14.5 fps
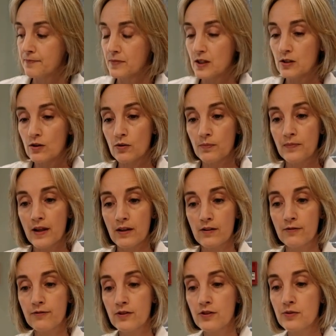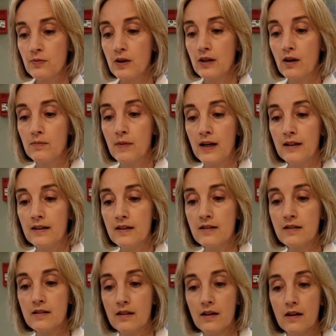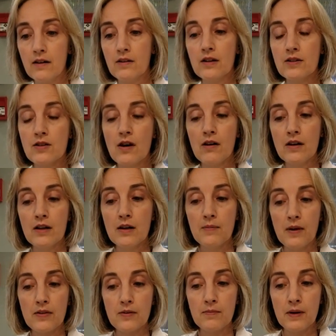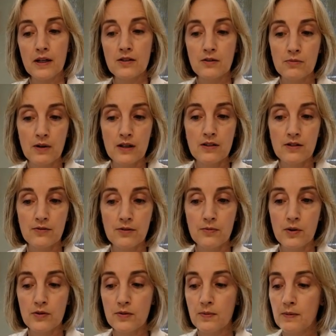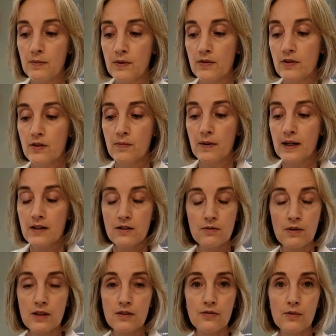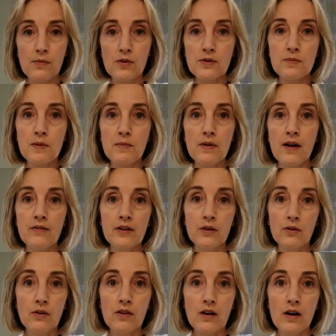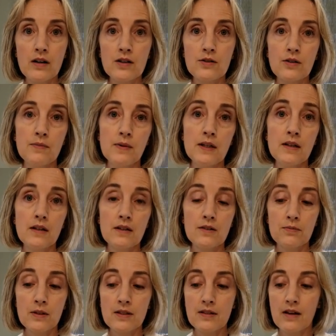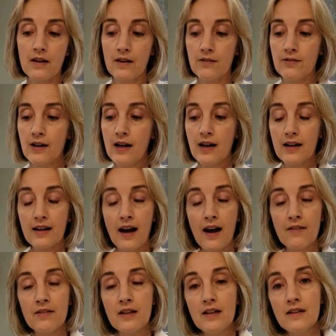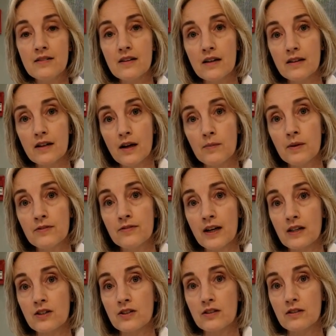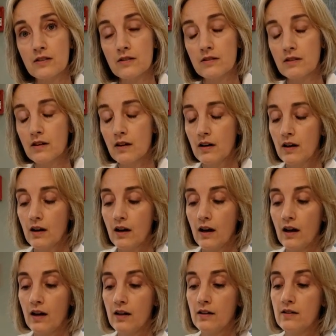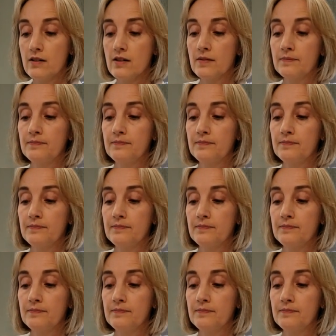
So the first one on my list there is talking about the biggest risk for most people. So the biggest risk for most people having orthodontic treatment is risk of cavities and gum infections. And